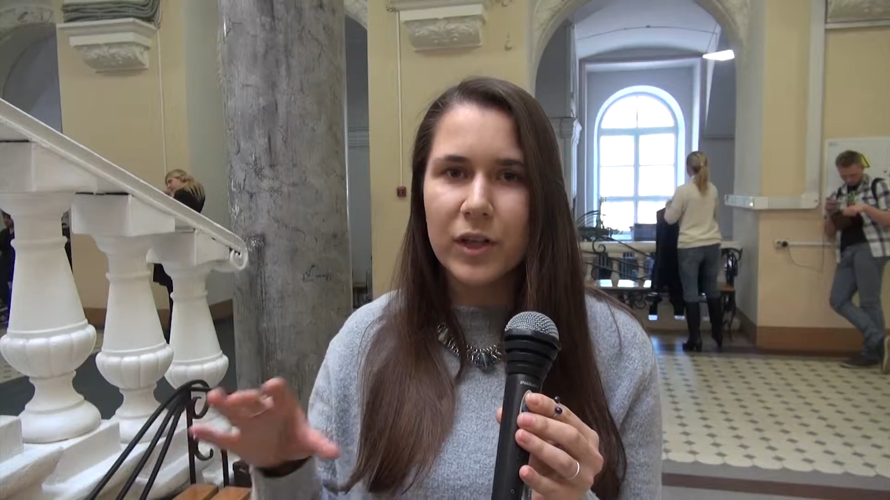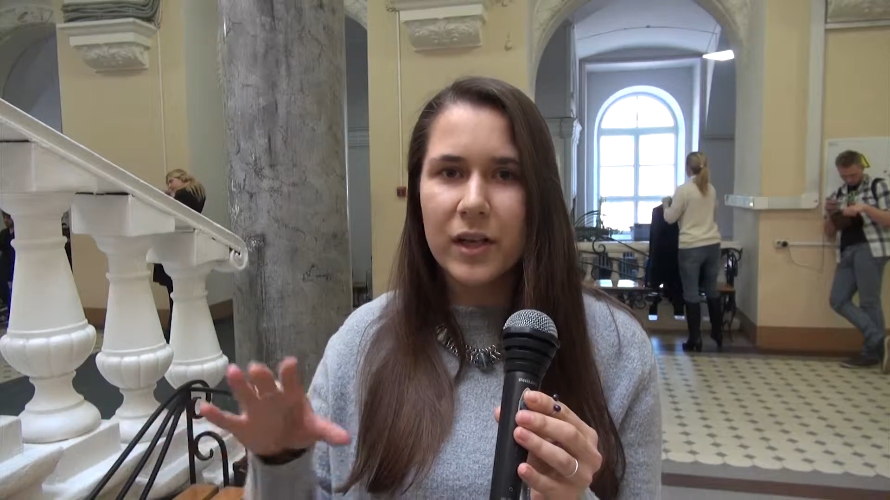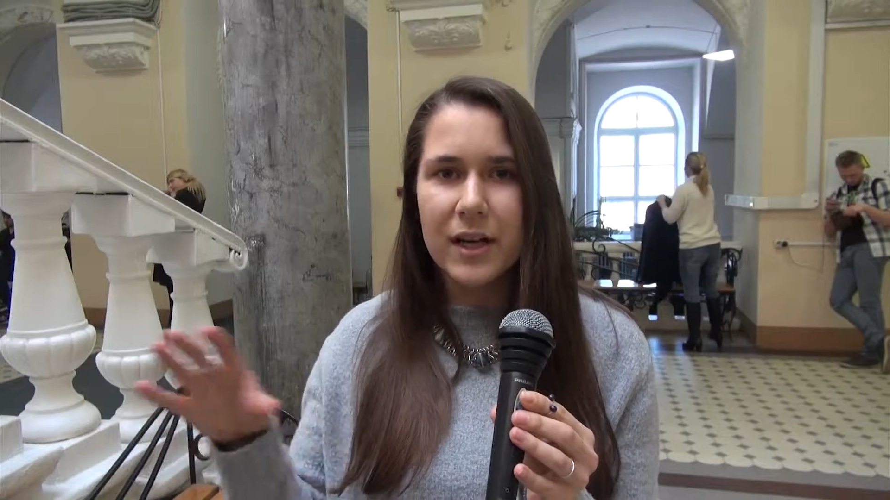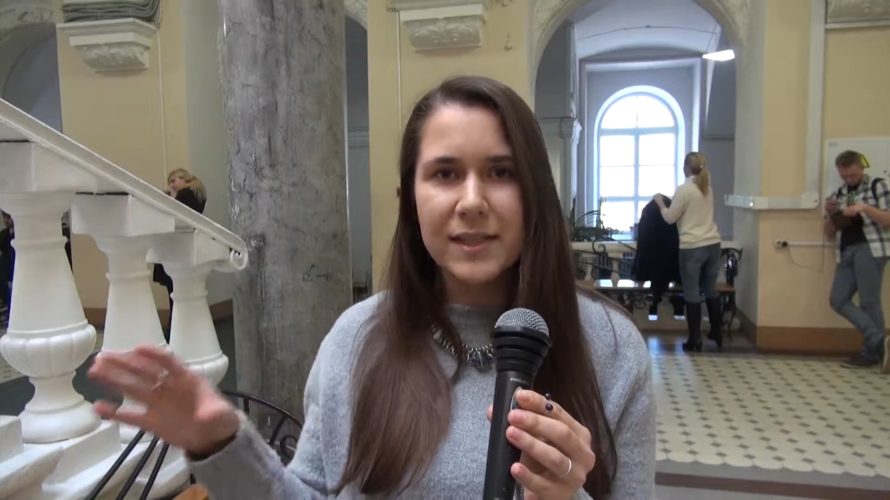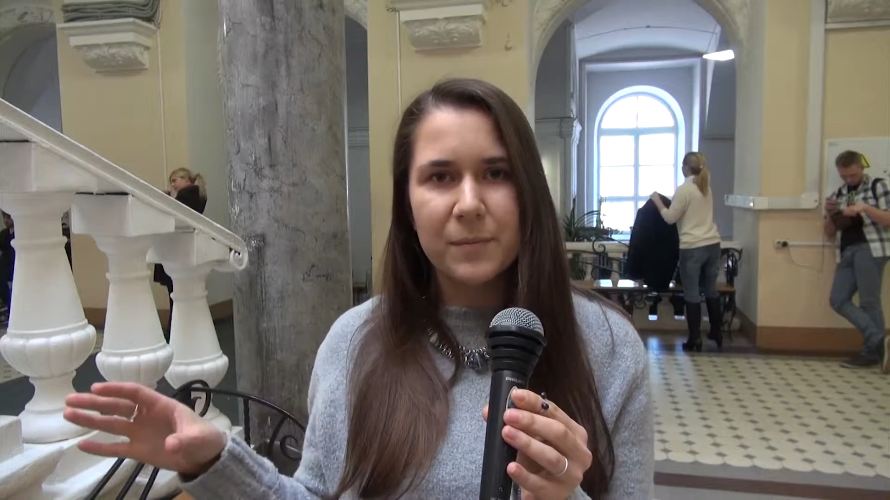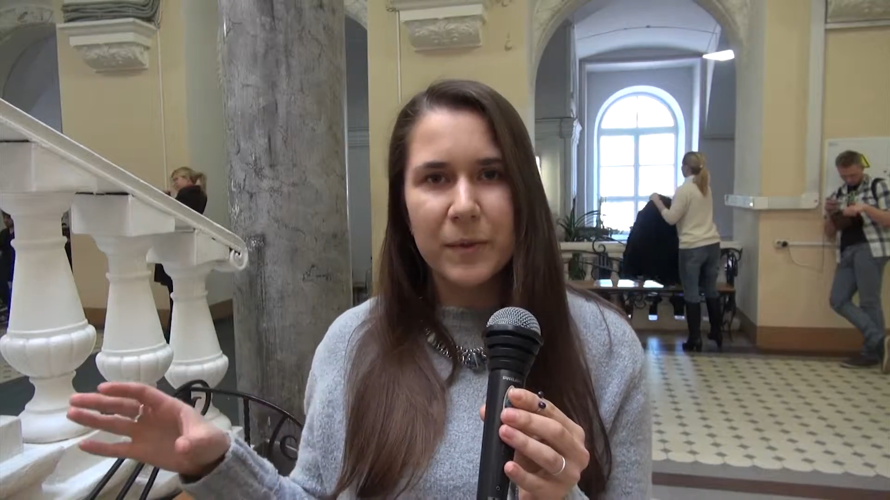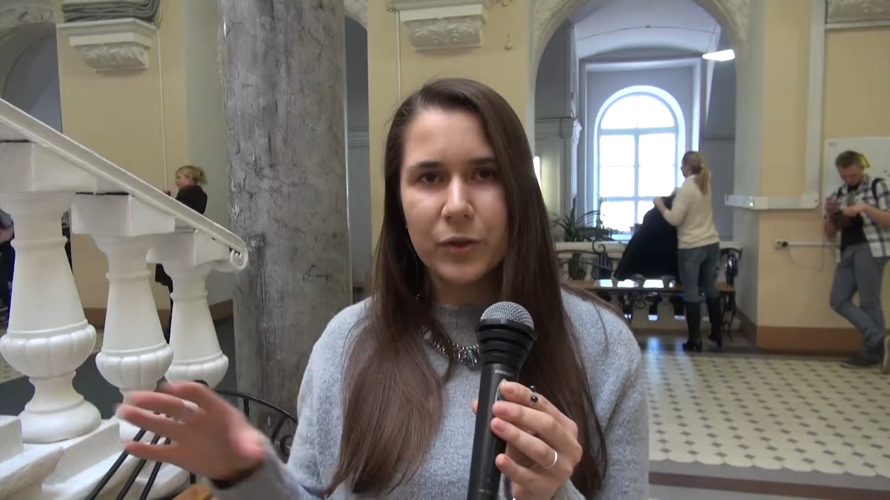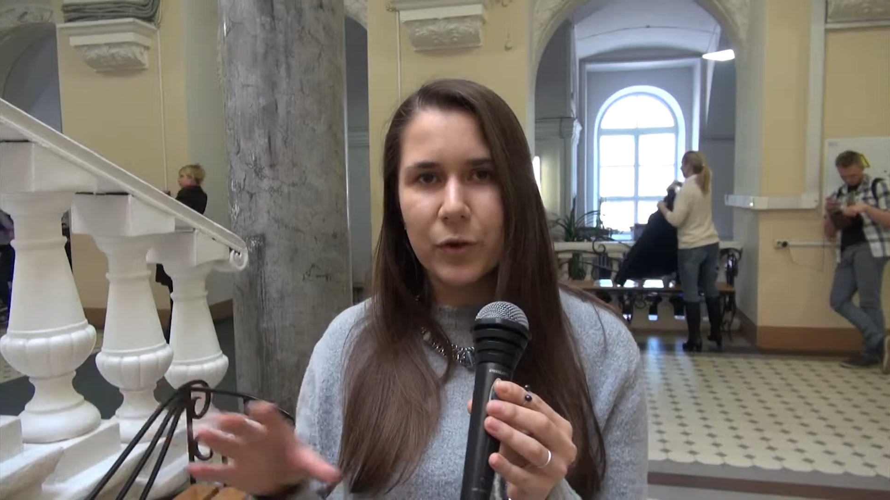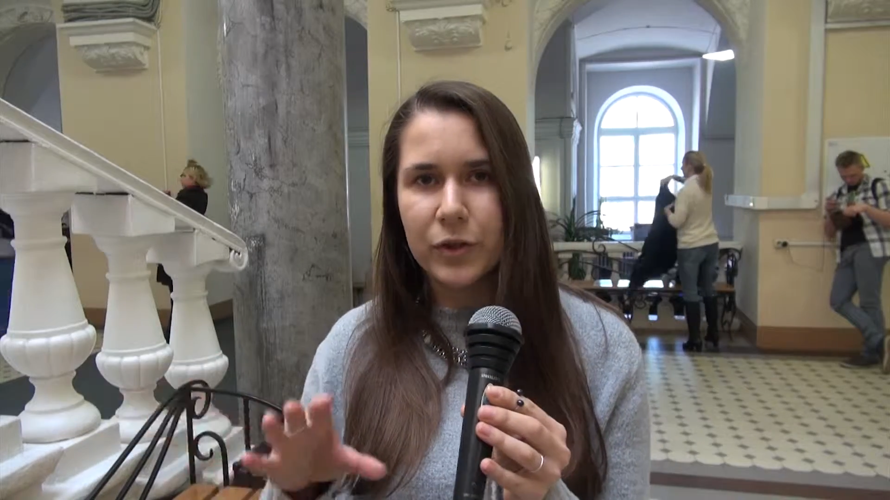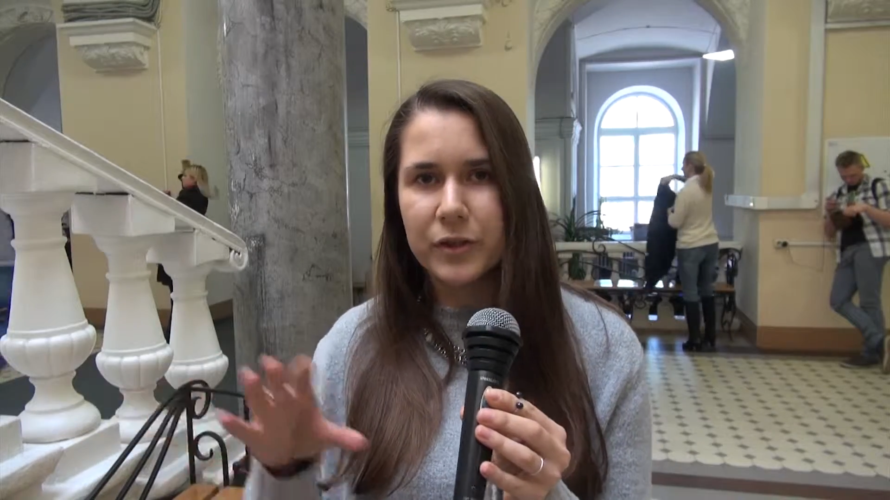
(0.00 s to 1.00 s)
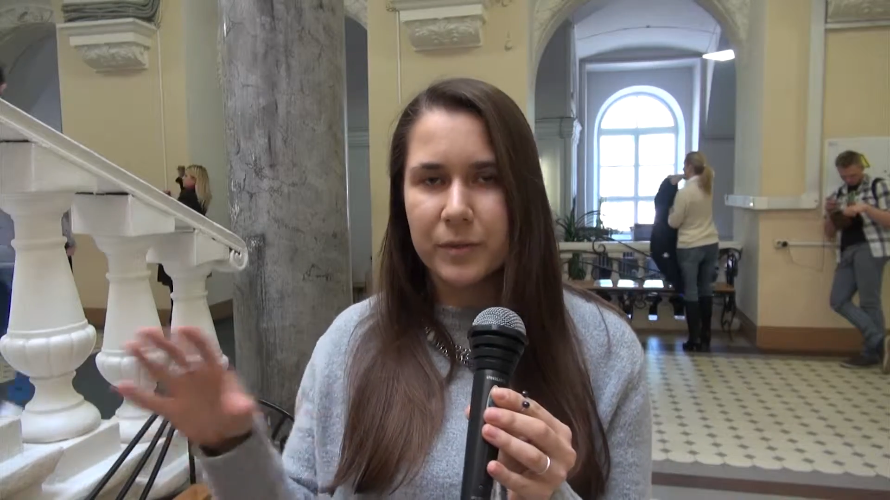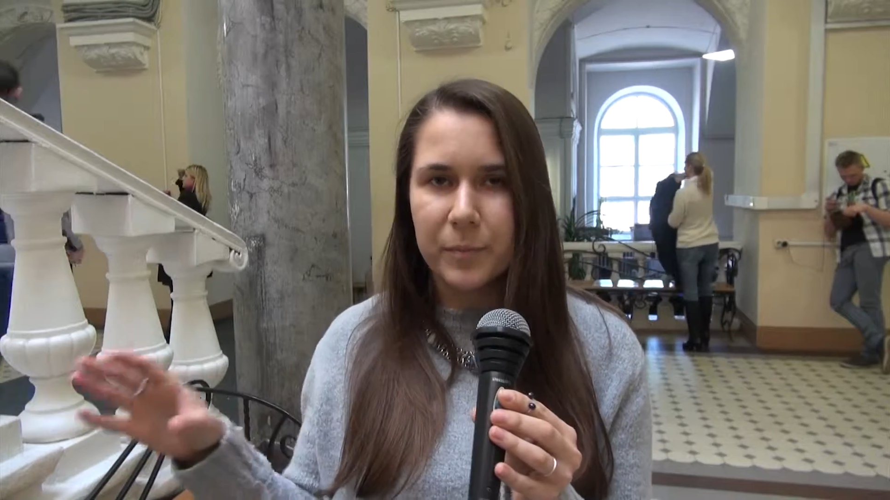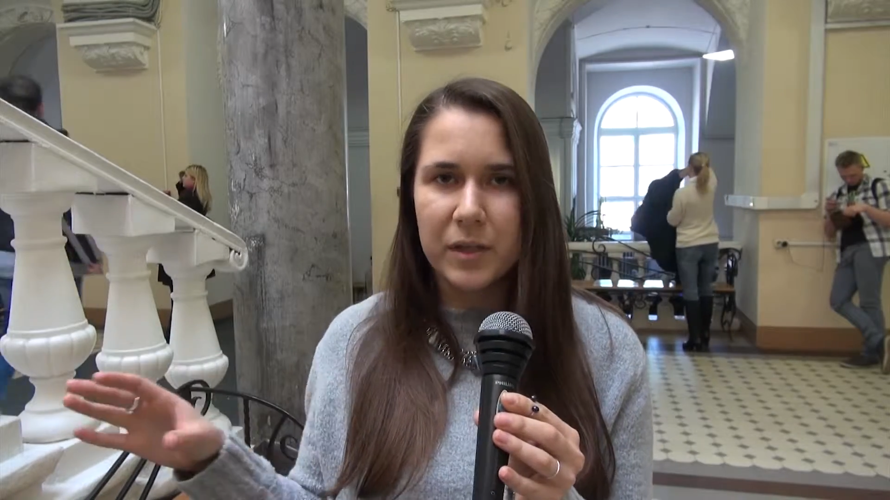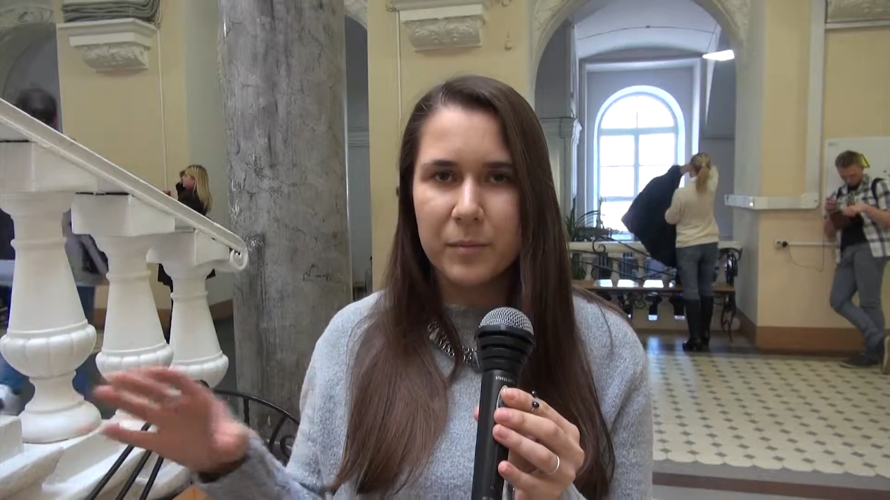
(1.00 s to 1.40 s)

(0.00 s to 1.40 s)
different approaches to the